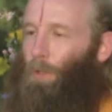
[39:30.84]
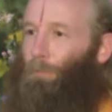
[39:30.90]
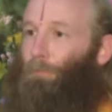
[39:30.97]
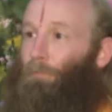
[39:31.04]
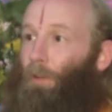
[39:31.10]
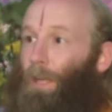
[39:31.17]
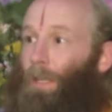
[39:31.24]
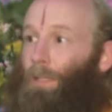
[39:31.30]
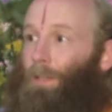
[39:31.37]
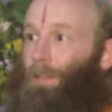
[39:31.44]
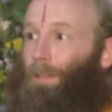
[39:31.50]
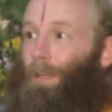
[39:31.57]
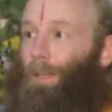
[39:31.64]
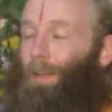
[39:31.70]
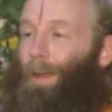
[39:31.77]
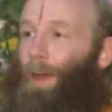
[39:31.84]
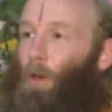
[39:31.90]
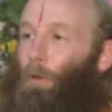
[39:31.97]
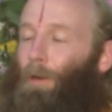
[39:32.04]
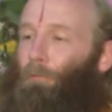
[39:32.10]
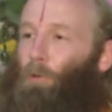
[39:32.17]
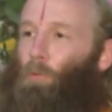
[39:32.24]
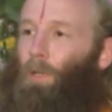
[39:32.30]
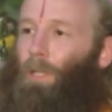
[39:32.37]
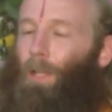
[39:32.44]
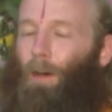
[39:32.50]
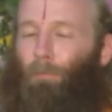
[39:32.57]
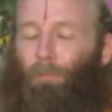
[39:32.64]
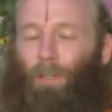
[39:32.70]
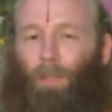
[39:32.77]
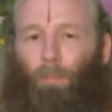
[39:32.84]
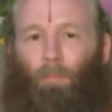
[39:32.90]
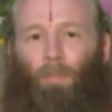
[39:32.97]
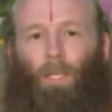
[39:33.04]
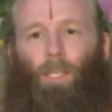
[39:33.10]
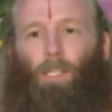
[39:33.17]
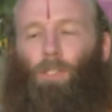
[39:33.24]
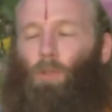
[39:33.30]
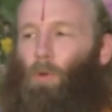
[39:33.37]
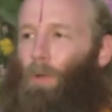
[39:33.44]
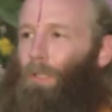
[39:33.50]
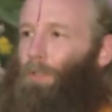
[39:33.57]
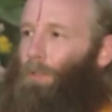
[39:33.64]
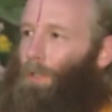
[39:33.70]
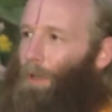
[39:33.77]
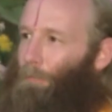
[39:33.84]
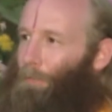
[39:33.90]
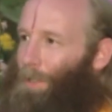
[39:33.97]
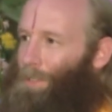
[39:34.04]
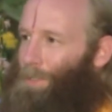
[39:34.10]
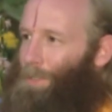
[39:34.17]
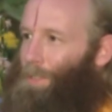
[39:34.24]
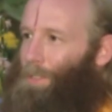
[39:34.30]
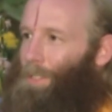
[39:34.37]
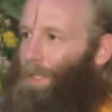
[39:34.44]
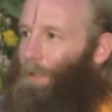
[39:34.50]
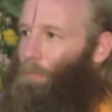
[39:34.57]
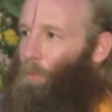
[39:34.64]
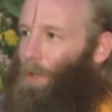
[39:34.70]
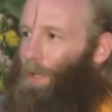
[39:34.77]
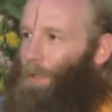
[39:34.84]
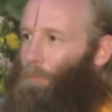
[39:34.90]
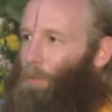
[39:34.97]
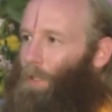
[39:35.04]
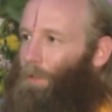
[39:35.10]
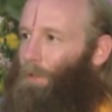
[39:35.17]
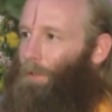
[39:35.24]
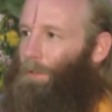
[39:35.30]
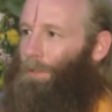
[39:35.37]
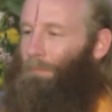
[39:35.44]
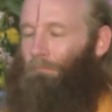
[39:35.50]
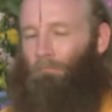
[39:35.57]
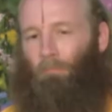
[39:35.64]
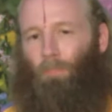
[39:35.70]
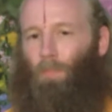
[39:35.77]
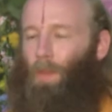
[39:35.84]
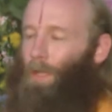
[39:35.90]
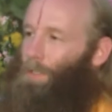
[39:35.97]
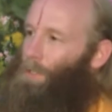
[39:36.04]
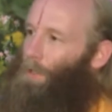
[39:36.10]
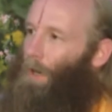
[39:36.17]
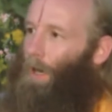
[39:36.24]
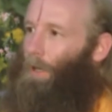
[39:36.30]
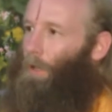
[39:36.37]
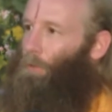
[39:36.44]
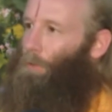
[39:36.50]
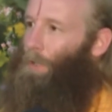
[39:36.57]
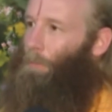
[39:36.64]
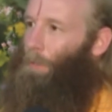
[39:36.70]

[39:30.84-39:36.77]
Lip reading: the faith that however we love Him, He's going to love us the same way in return. That's Raga Anuga